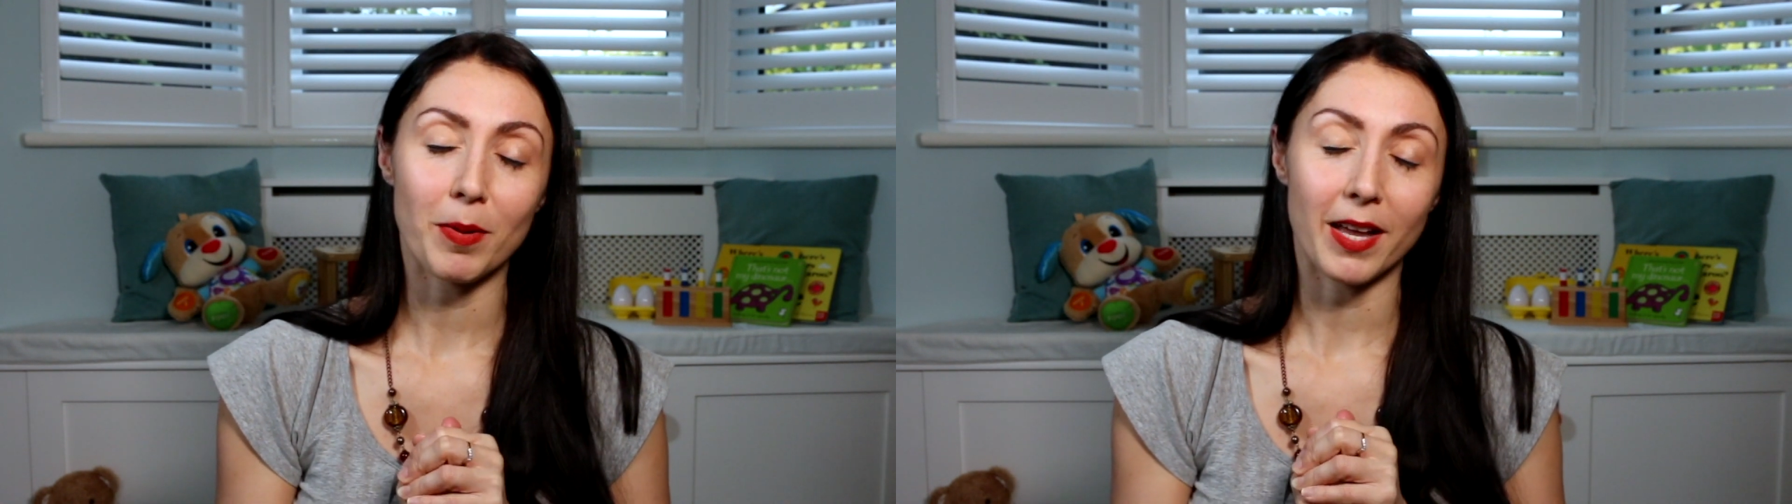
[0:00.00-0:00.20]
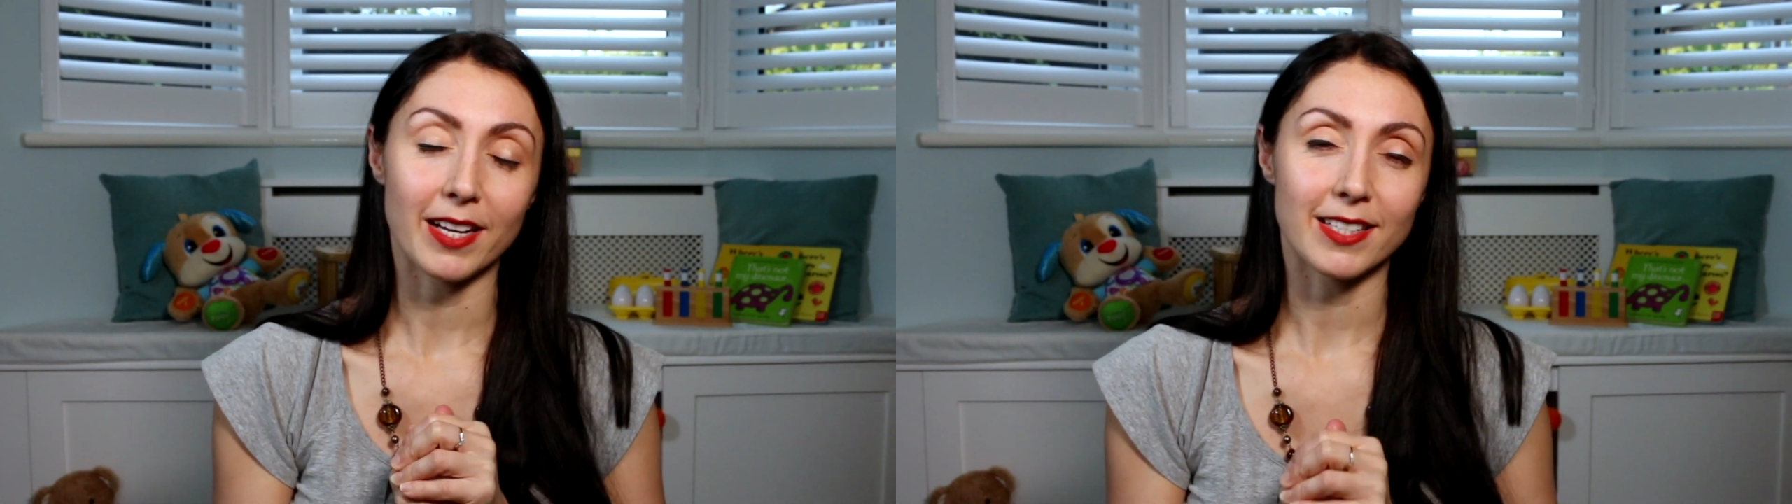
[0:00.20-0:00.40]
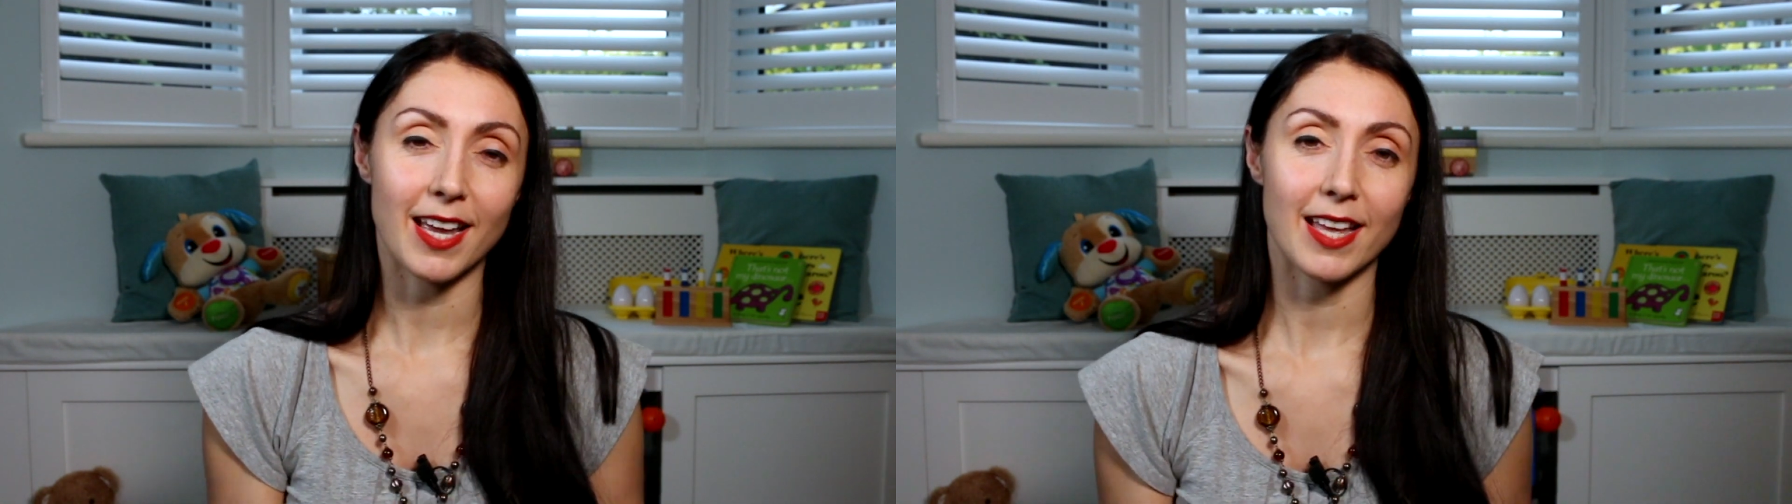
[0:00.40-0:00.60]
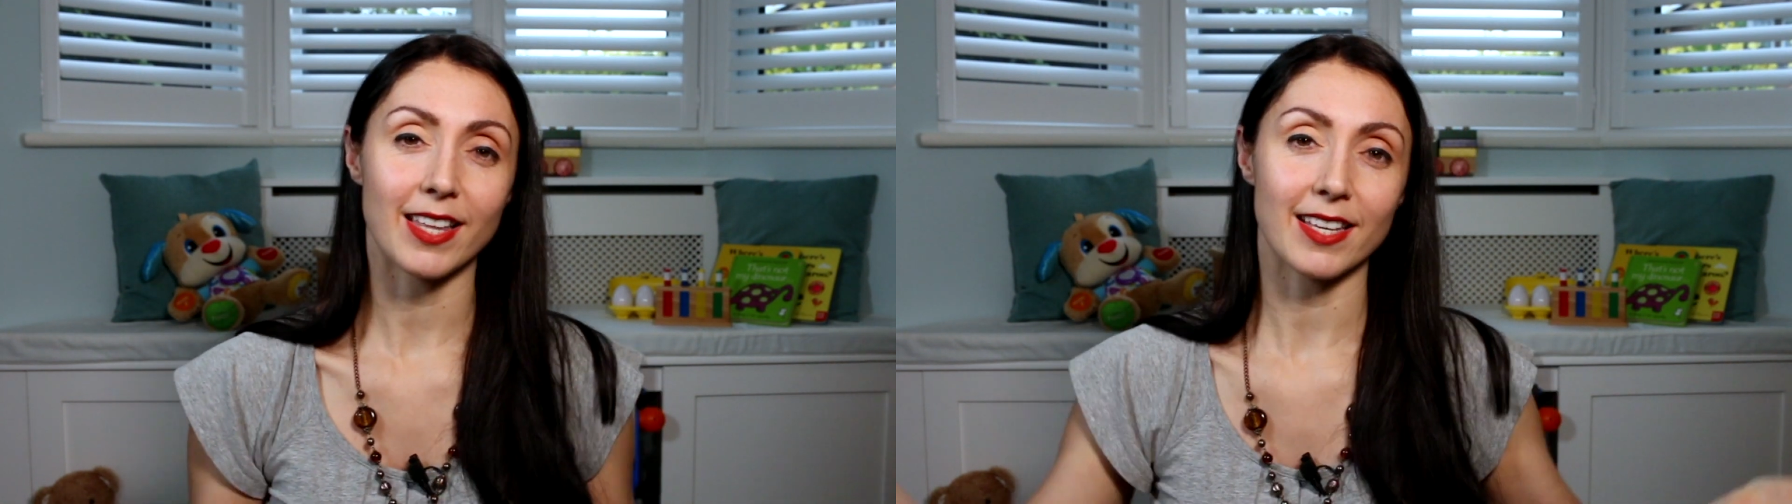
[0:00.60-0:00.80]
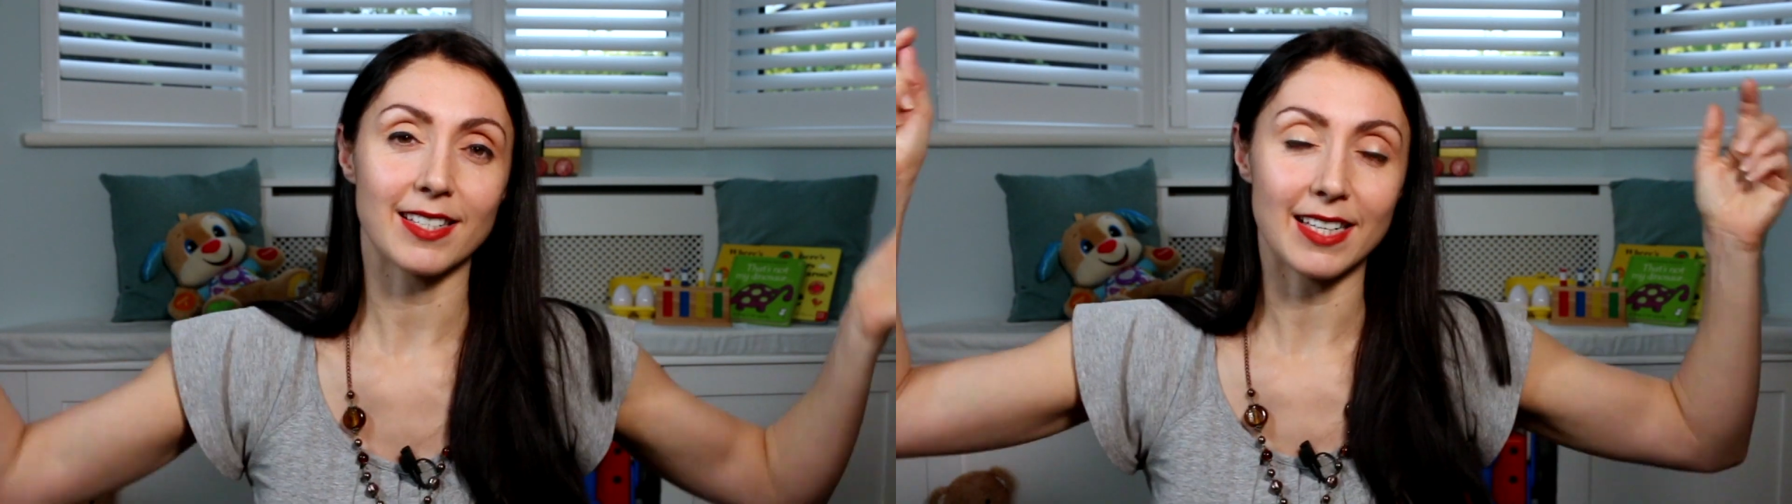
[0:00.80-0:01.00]
Like I said,
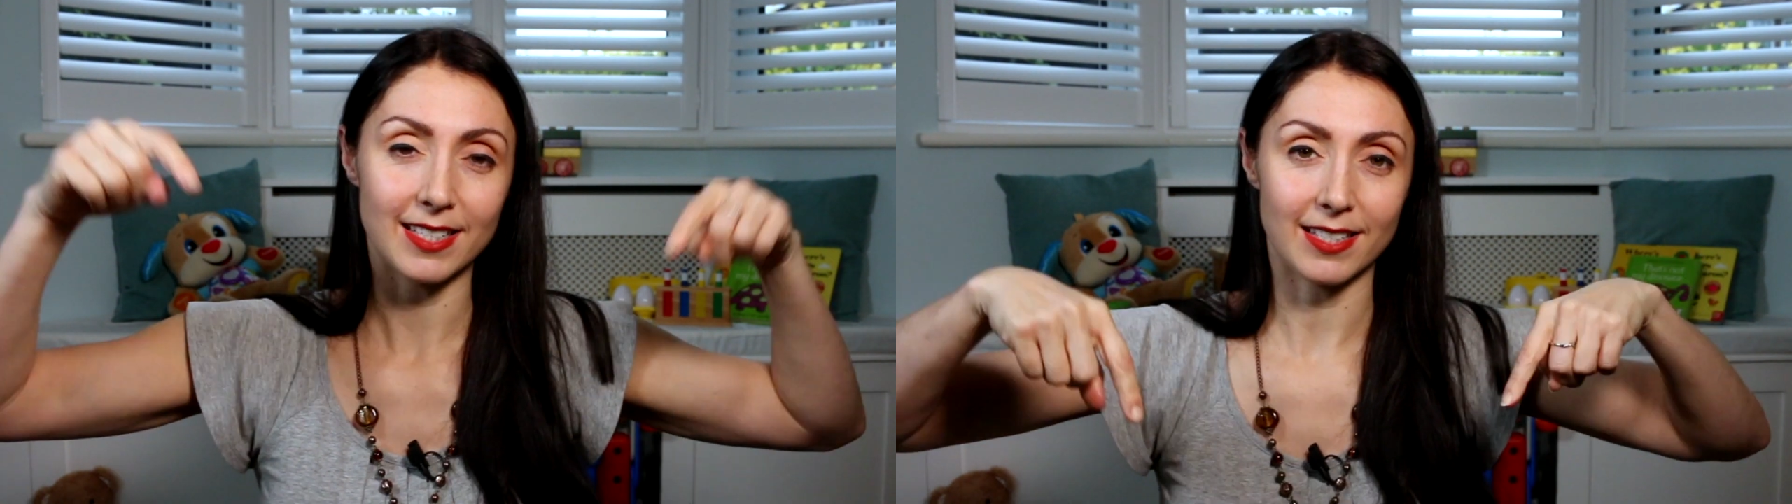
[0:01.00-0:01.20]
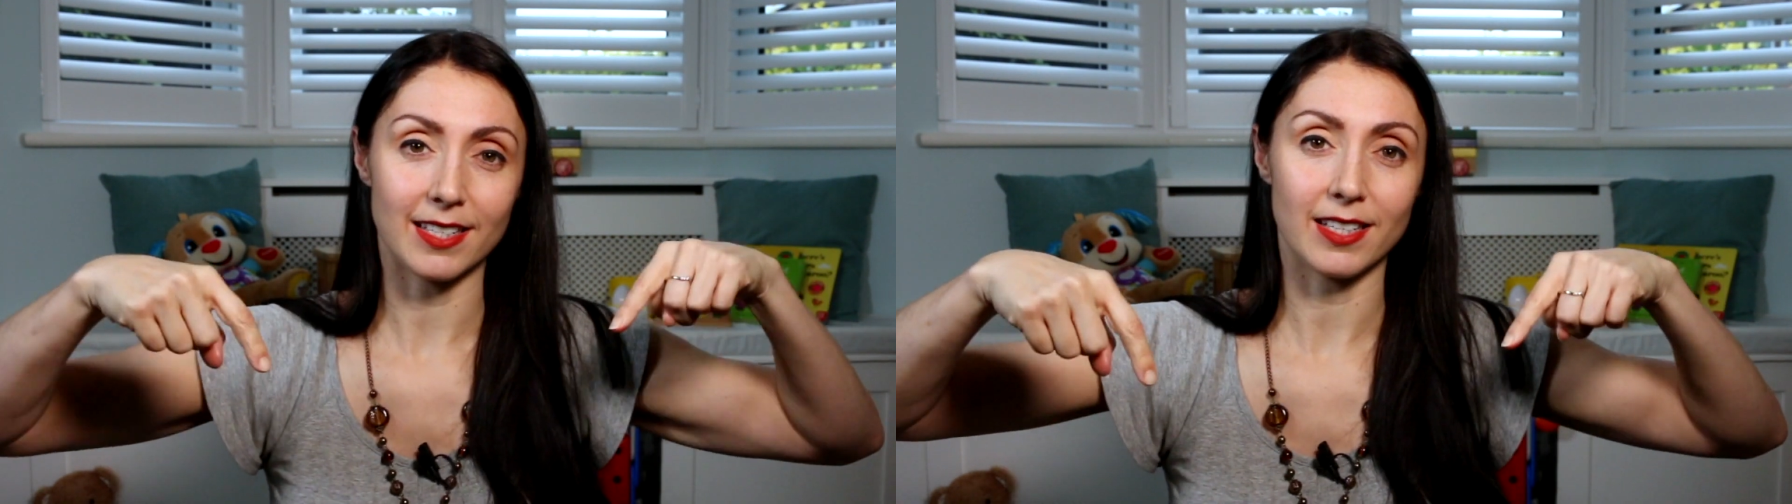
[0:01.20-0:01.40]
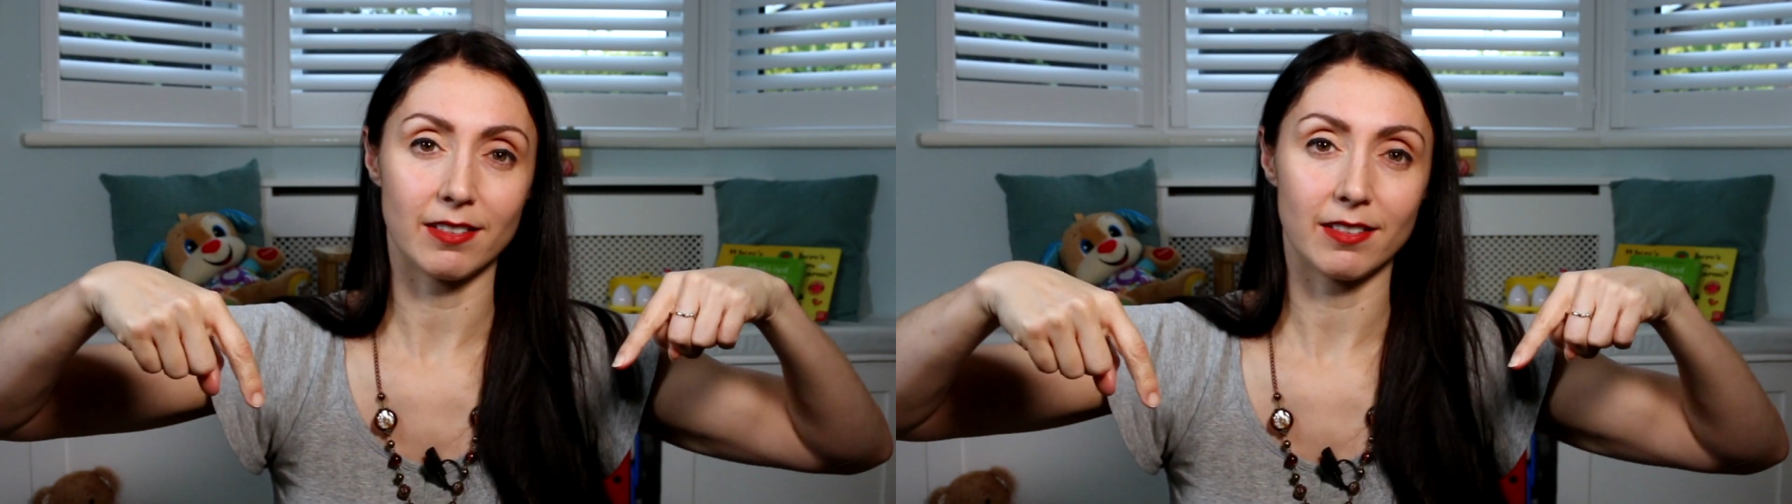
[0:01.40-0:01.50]
that's listed